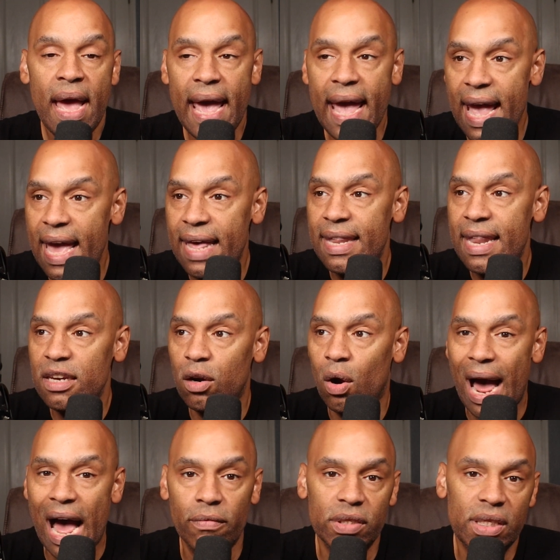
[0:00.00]
And, you know,
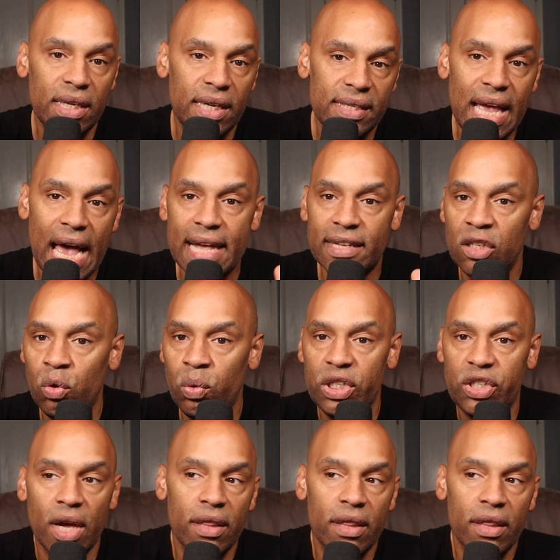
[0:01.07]
obviously these guys knew each